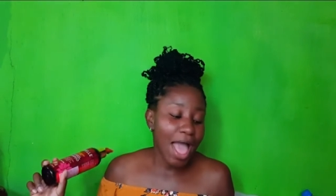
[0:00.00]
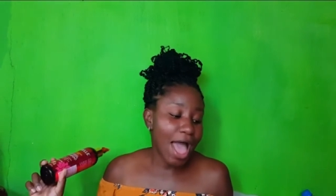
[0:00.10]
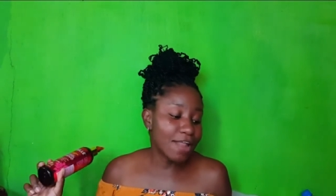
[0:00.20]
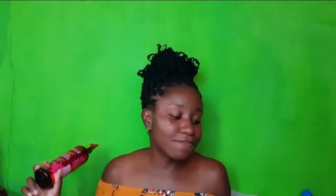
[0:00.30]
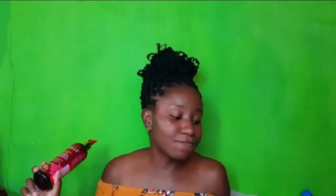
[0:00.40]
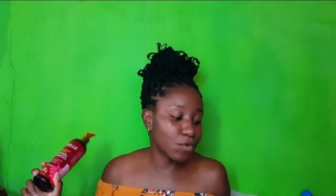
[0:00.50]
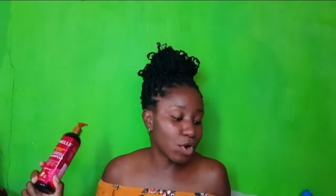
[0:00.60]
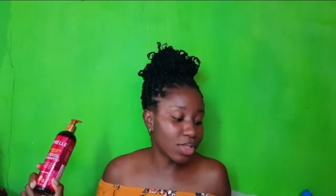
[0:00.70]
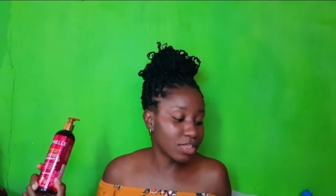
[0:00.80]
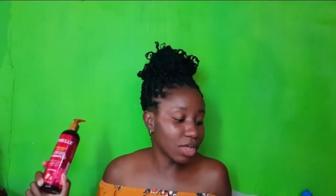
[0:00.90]
and
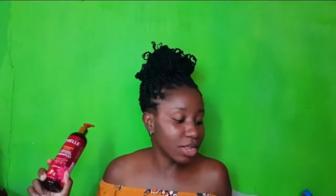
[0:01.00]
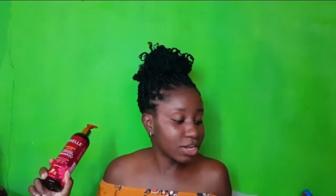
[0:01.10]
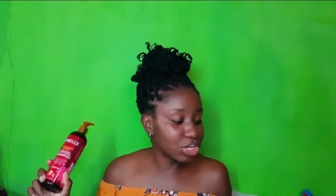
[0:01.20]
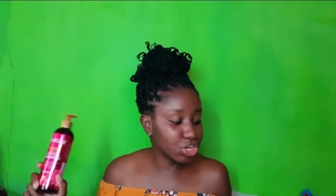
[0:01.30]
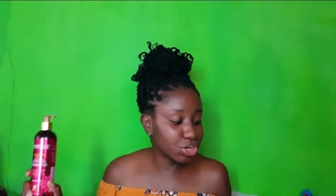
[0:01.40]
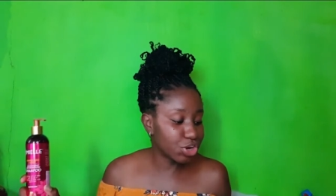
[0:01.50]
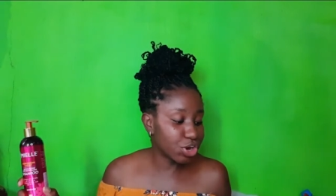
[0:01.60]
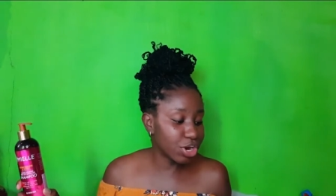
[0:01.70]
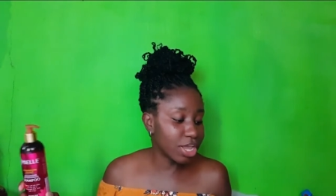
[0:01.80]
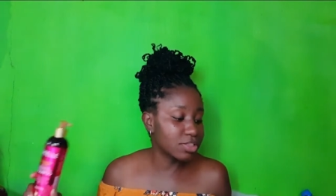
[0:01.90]
for the
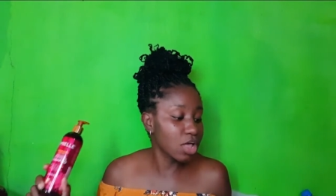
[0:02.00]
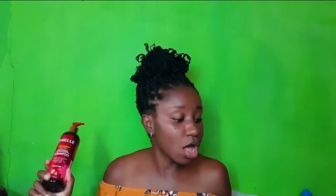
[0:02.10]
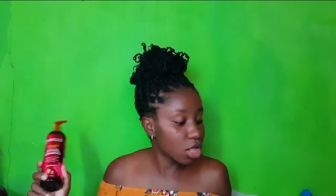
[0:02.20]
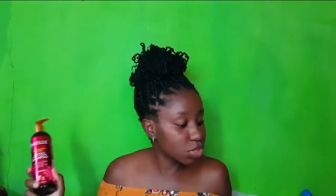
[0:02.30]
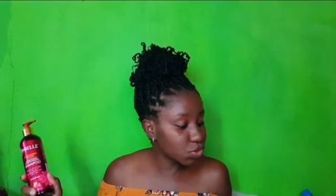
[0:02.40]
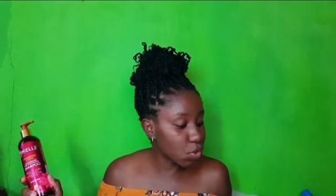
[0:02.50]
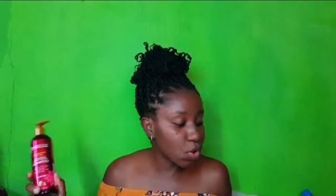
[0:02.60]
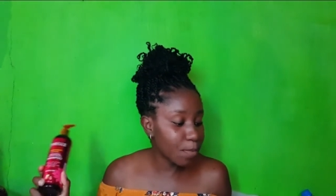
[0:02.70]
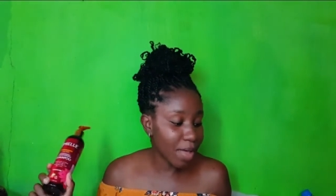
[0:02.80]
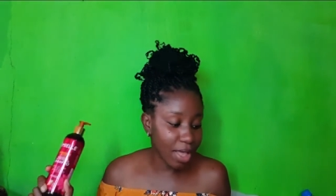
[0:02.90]
conditioner it's
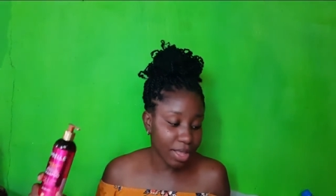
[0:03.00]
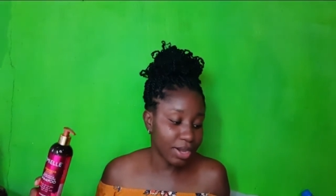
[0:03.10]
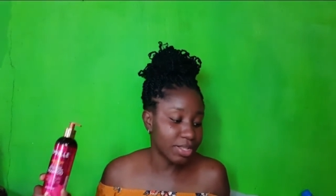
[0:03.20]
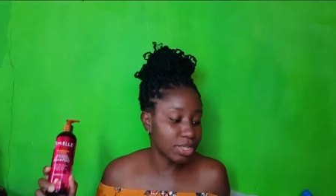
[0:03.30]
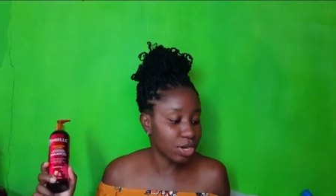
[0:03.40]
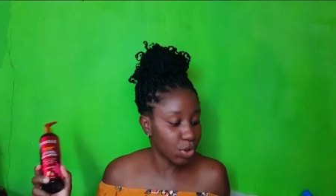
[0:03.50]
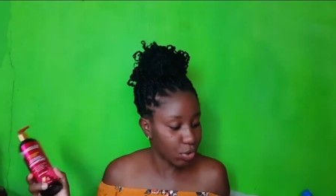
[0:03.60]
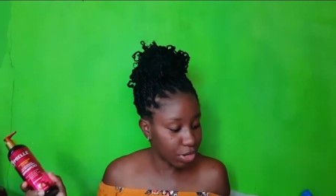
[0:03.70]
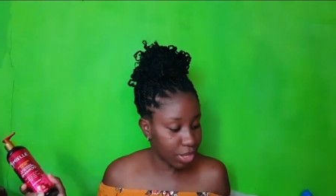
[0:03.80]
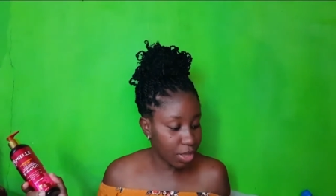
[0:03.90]
also Panganut and
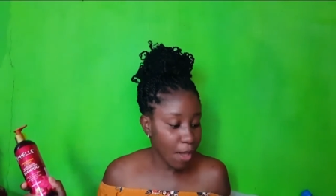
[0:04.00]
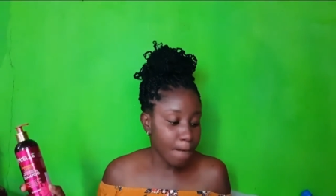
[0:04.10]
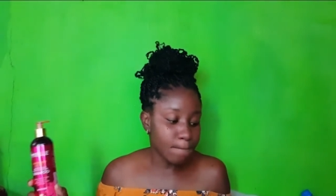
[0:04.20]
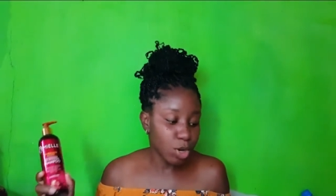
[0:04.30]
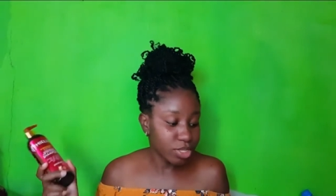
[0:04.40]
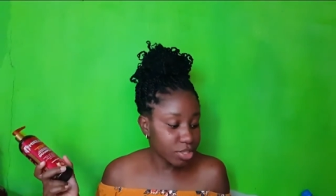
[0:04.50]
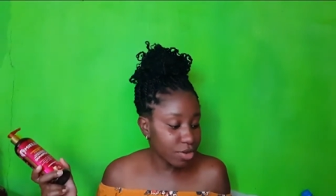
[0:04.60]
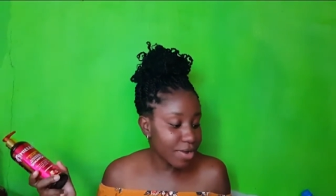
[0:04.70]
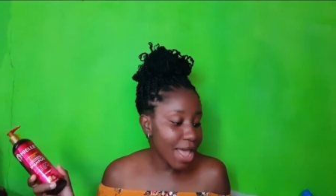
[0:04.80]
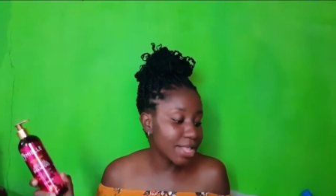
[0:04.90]
Honey
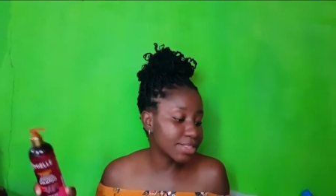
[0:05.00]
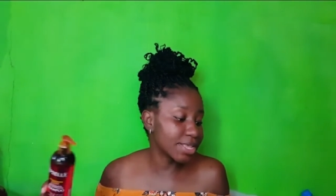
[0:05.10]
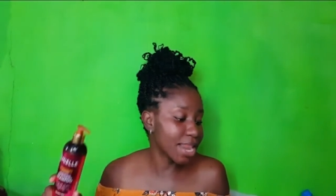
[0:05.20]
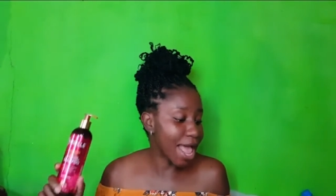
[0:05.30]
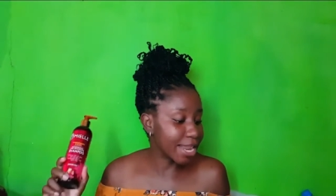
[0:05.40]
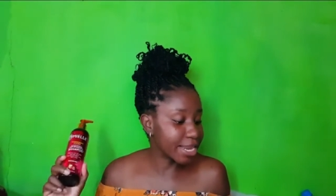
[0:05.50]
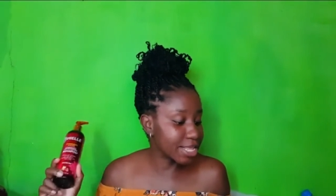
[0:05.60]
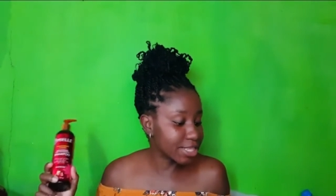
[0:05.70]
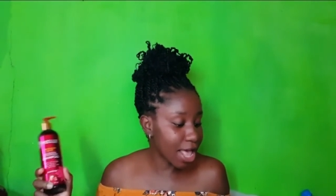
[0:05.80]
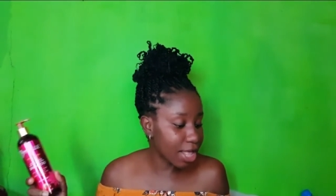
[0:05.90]
moisturizing and
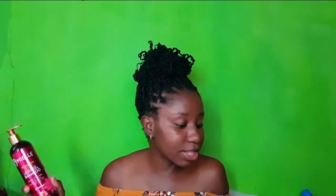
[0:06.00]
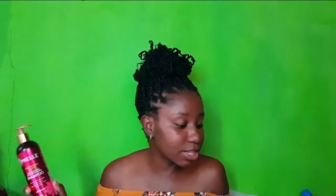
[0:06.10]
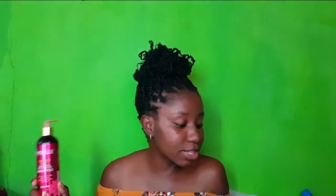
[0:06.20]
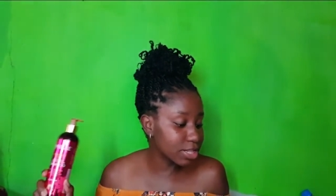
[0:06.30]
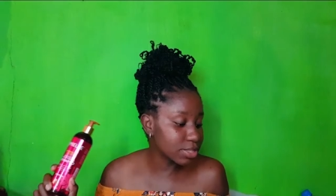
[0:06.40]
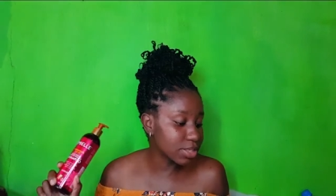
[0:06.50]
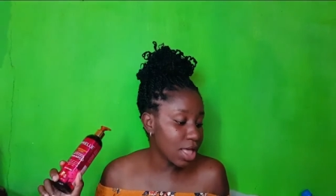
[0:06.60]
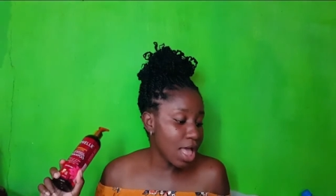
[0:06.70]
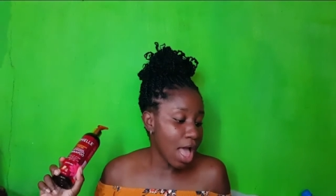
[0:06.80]
detangles.